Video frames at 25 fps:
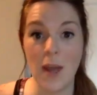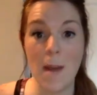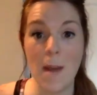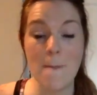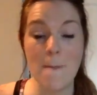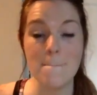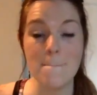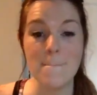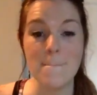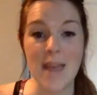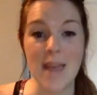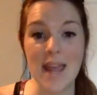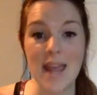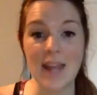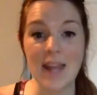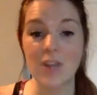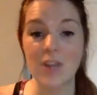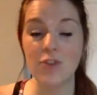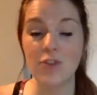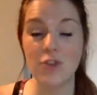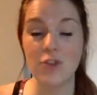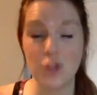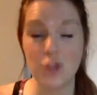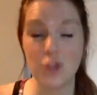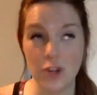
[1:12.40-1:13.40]
Make
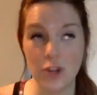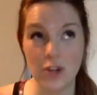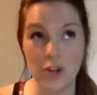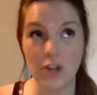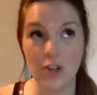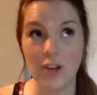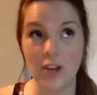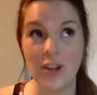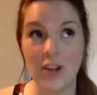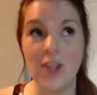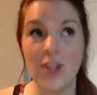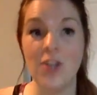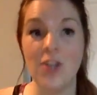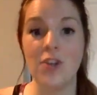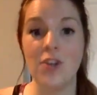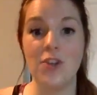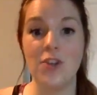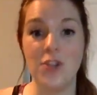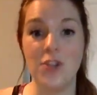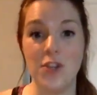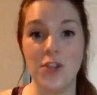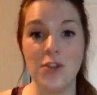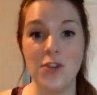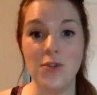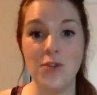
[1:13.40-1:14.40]
sure
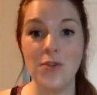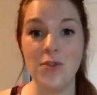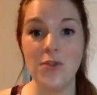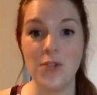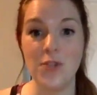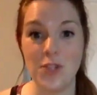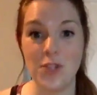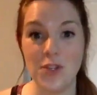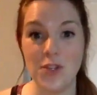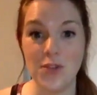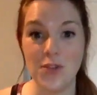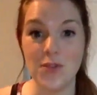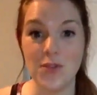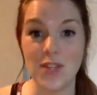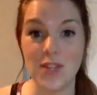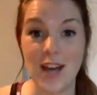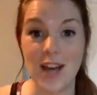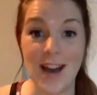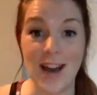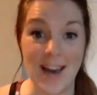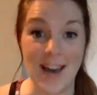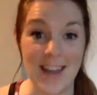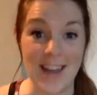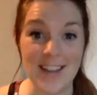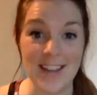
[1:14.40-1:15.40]
you use
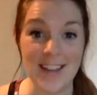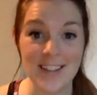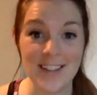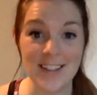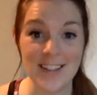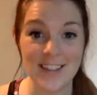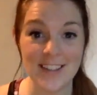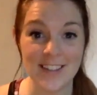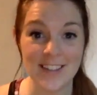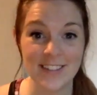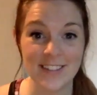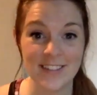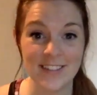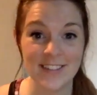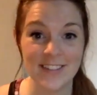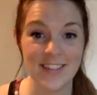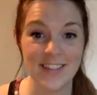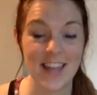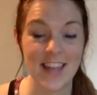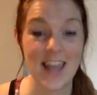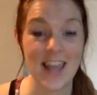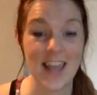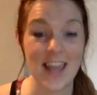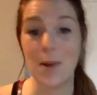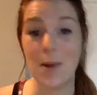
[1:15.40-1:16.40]
ice
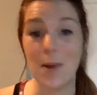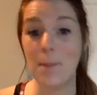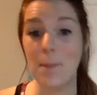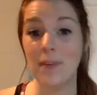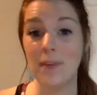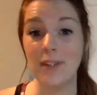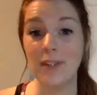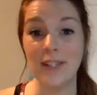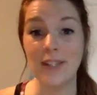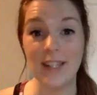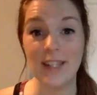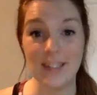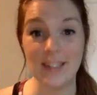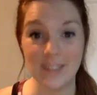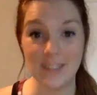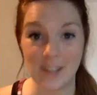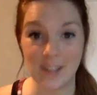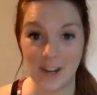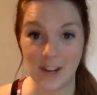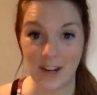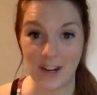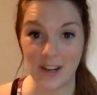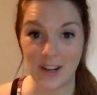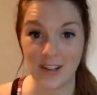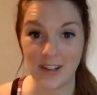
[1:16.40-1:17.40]
in a
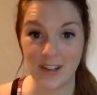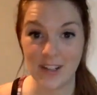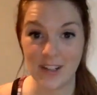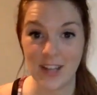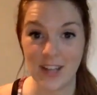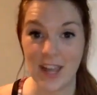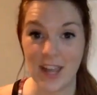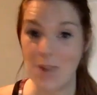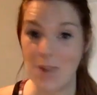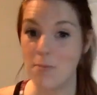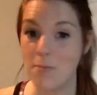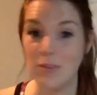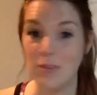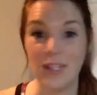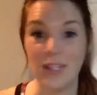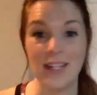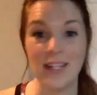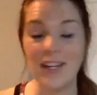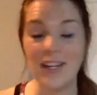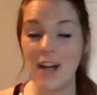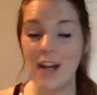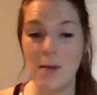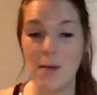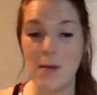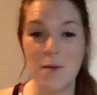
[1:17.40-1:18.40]
blender and blend
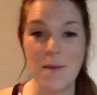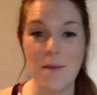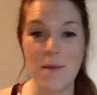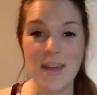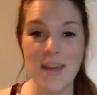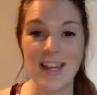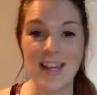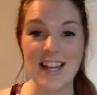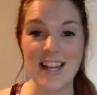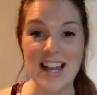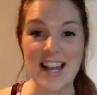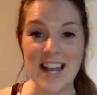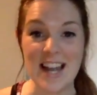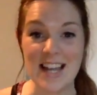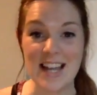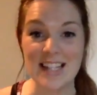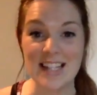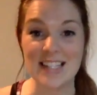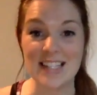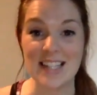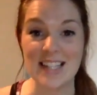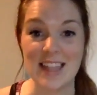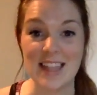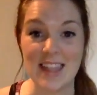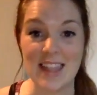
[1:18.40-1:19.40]
it up and make it
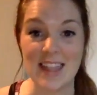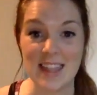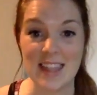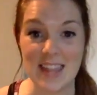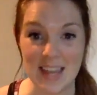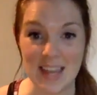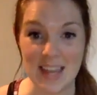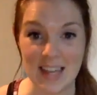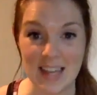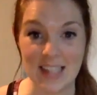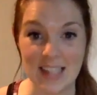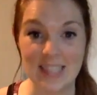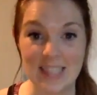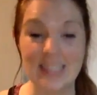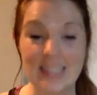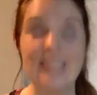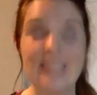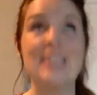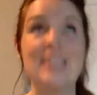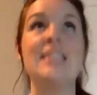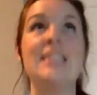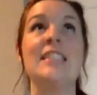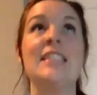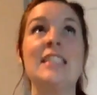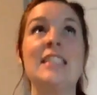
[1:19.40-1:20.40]
nice and thick.
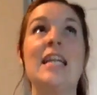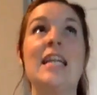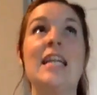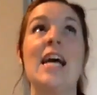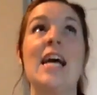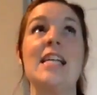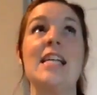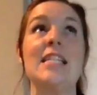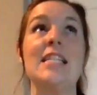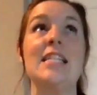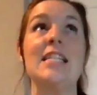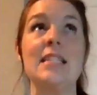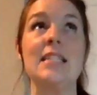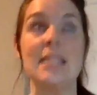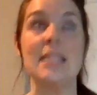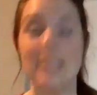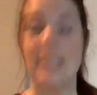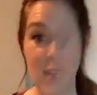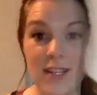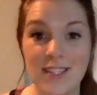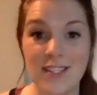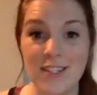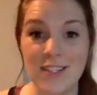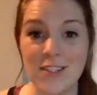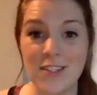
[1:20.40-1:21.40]

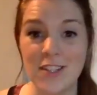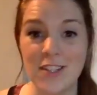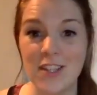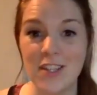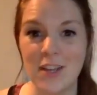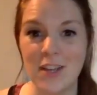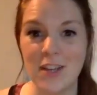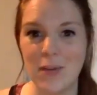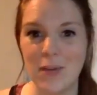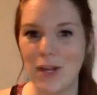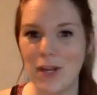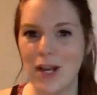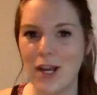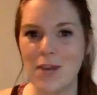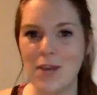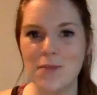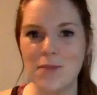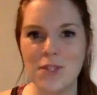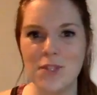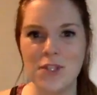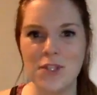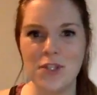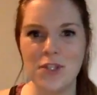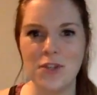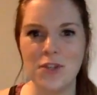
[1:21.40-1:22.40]
Because here's the thing, when it
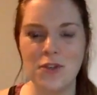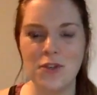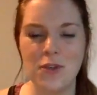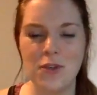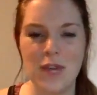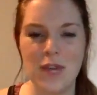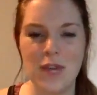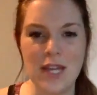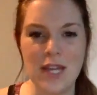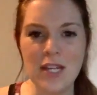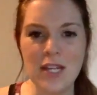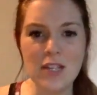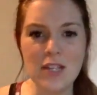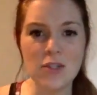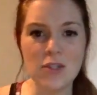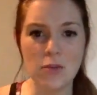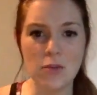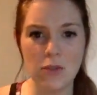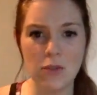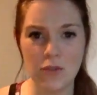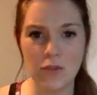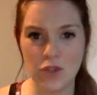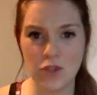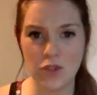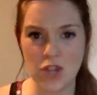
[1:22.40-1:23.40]
comes to any
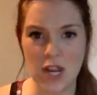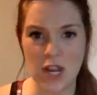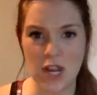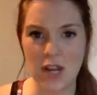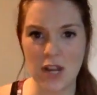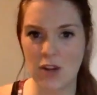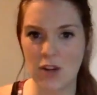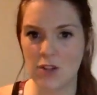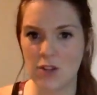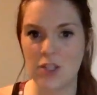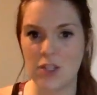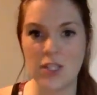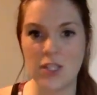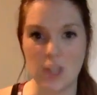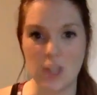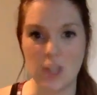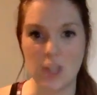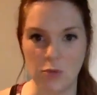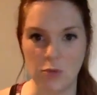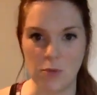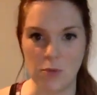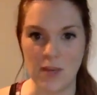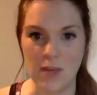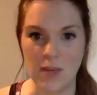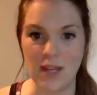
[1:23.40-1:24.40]
sort of shake or
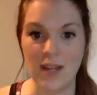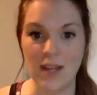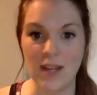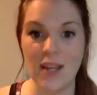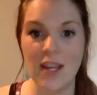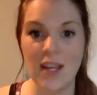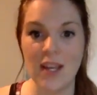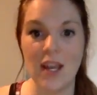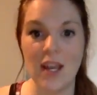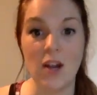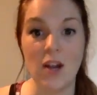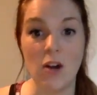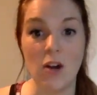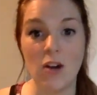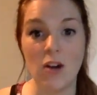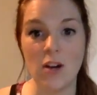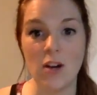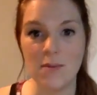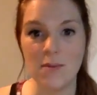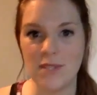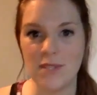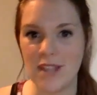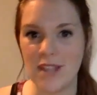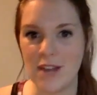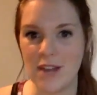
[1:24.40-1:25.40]
supplement, it all
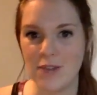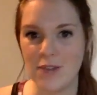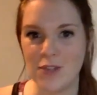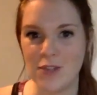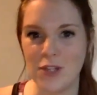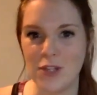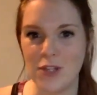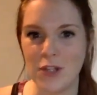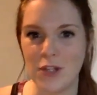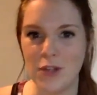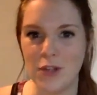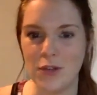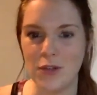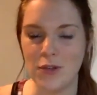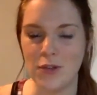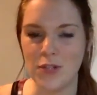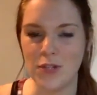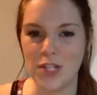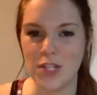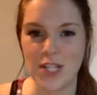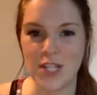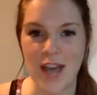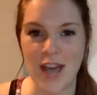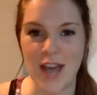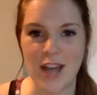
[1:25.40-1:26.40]
comes down to
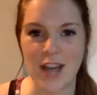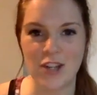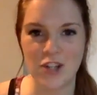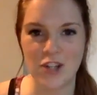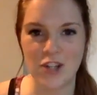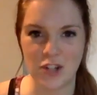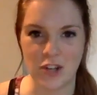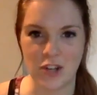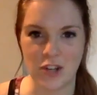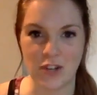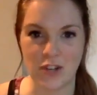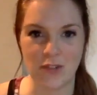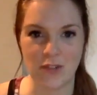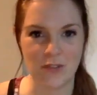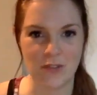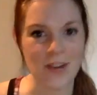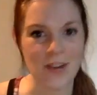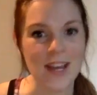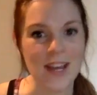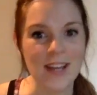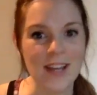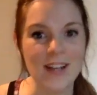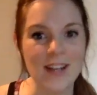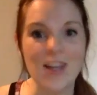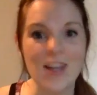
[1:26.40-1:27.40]
texture,
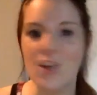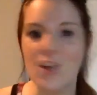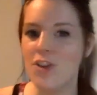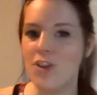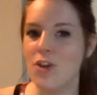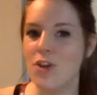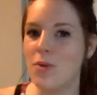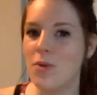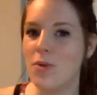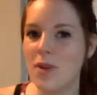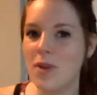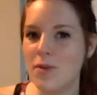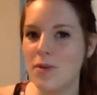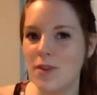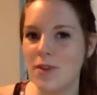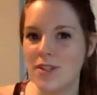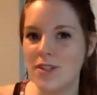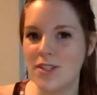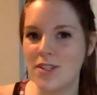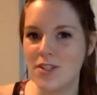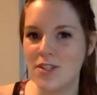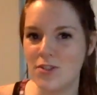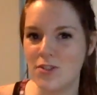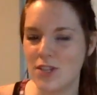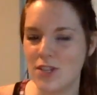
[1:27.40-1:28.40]
right? Nobody
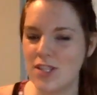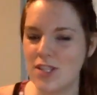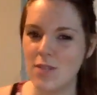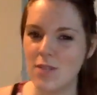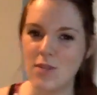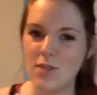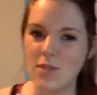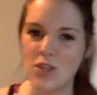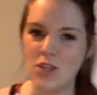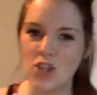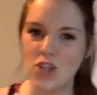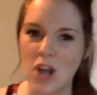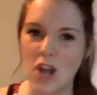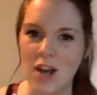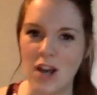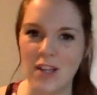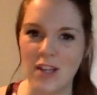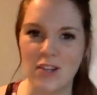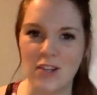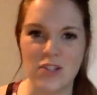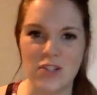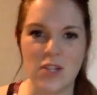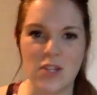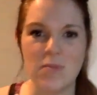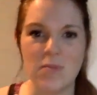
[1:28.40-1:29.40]
wants to drink something
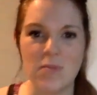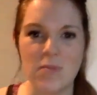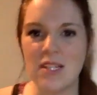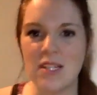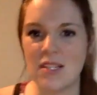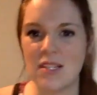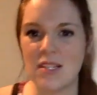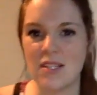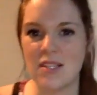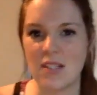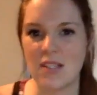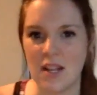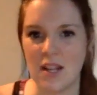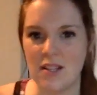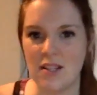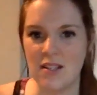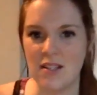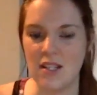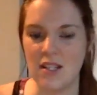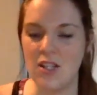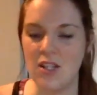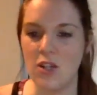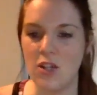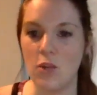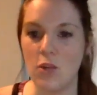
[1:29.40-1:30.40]
chalky or something
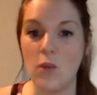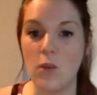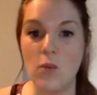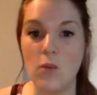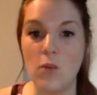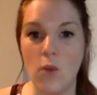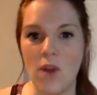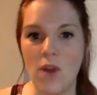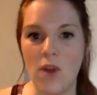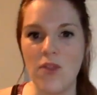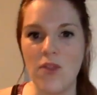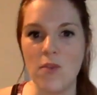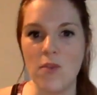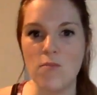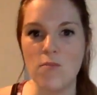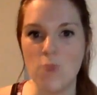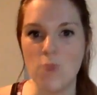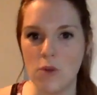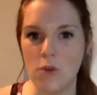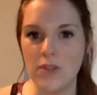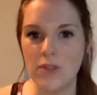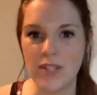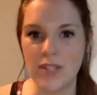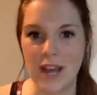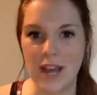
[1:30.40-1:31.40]
disgusting. You know, we want the
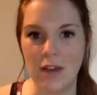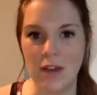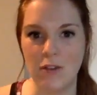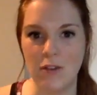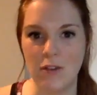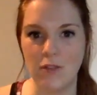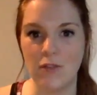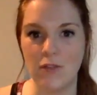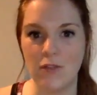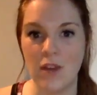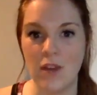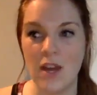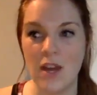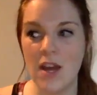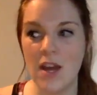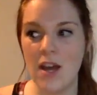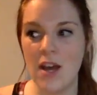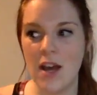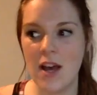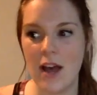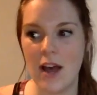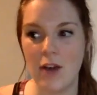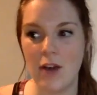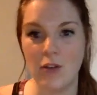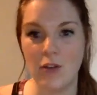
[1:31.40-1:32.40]
most out
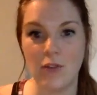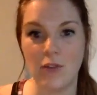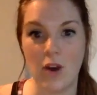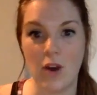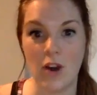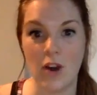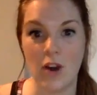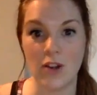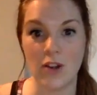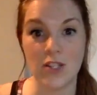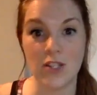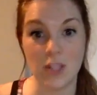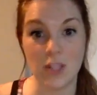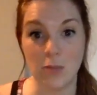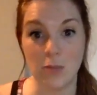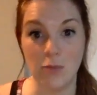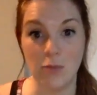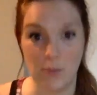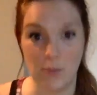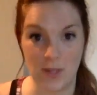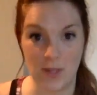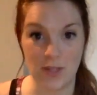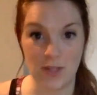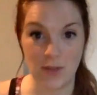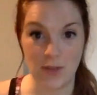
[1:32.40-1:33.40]
of our
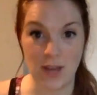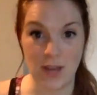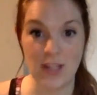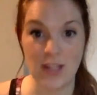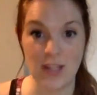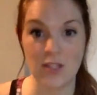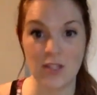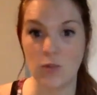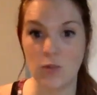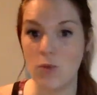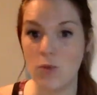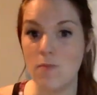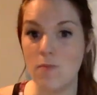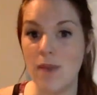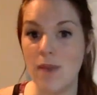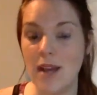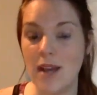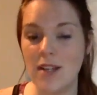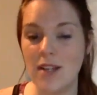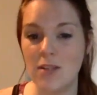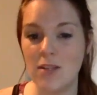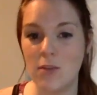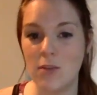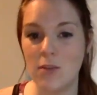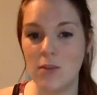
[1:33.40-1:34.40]
supplements, right? So we might
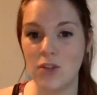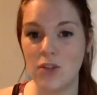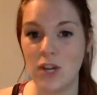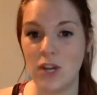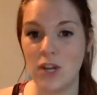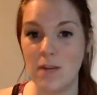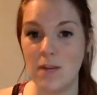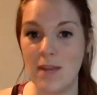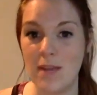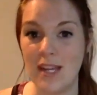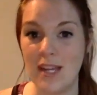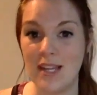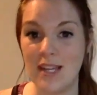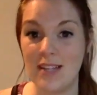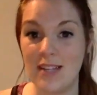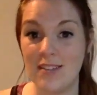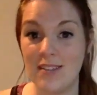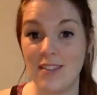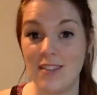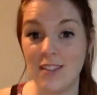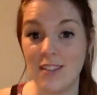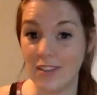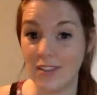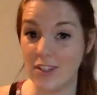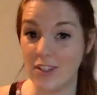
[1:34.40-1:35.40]
as well try to make it
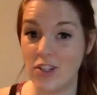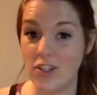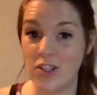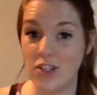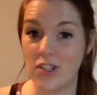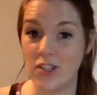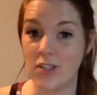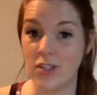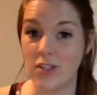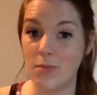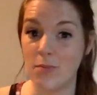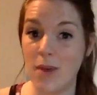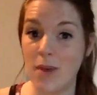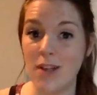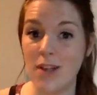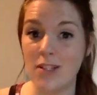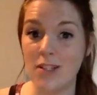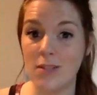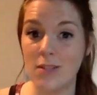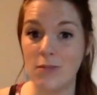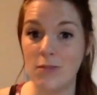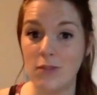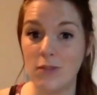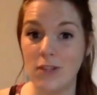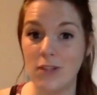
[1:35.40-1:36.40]
as delicious as
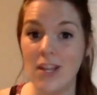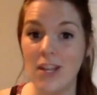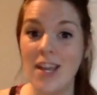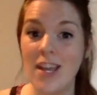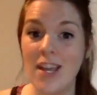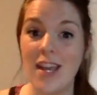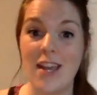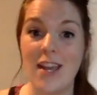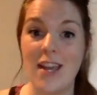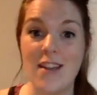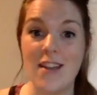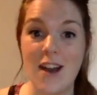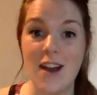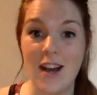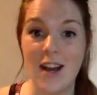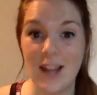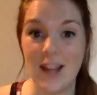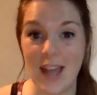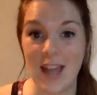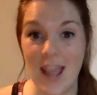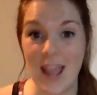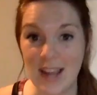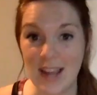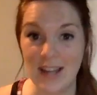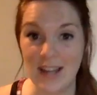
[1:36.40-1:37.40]
possible and not
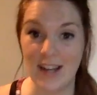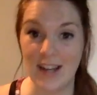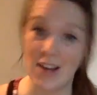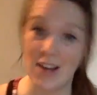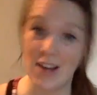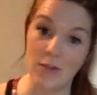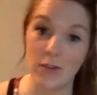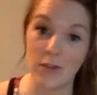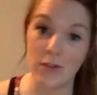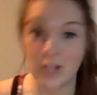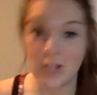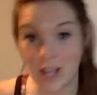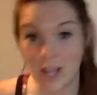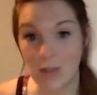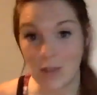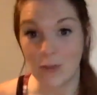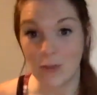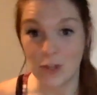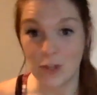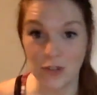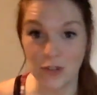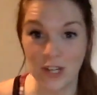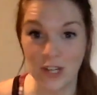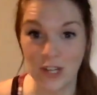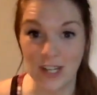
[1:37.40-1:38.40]
hate it every time we
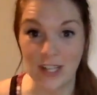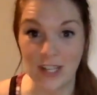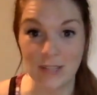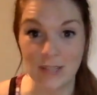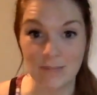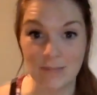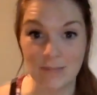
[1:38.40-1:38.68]
drink it.